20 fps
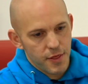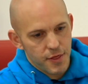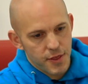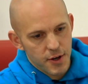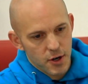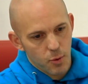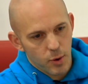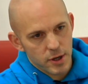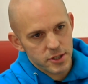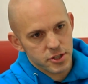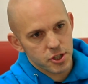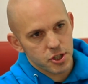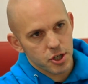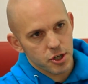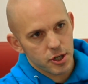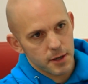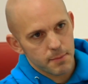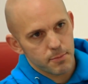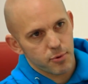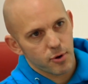There was a
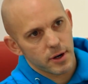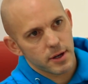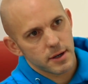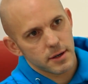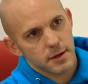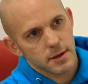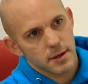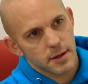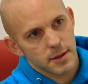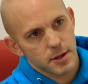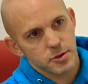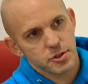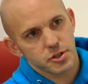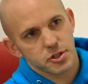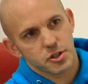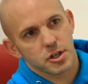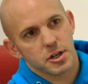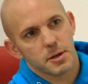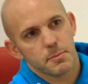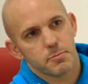turning point. There was a
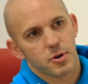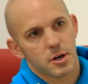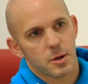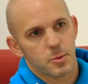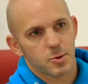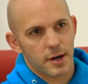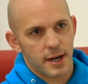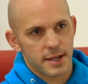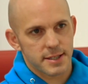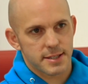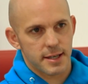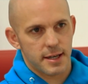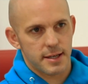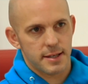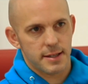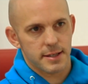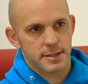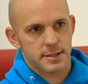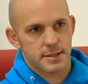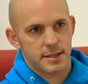turning point where I
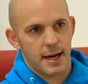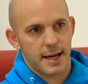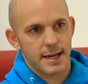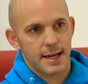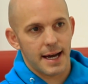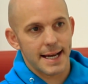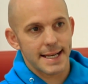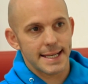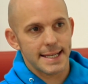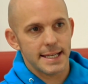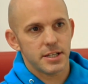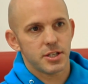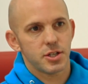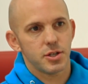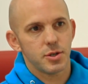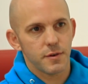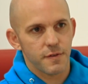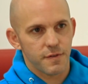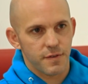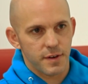said, listen, I need to
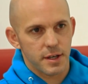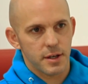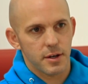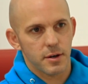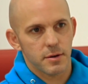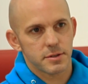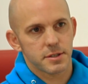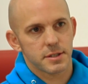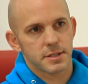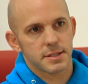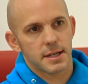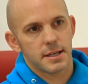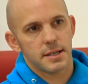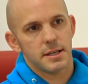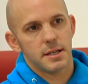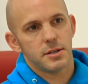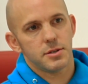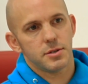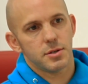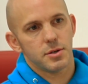do videos because I
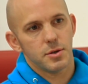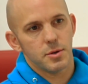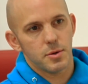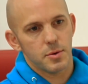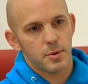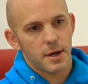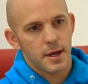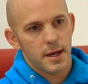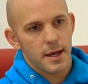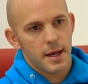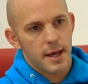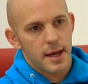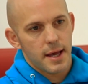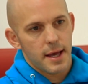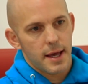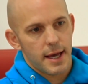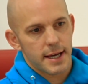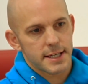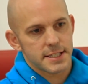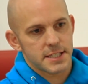need to
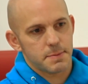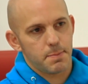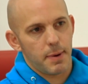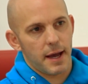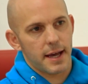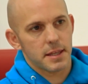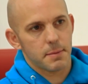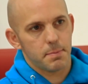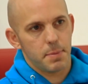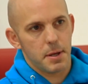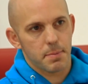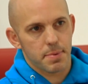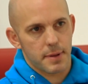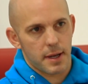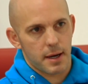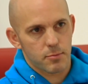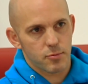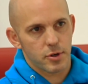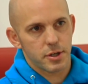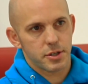expand the people
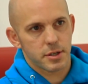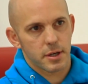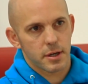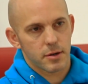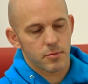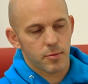that I'm reaching.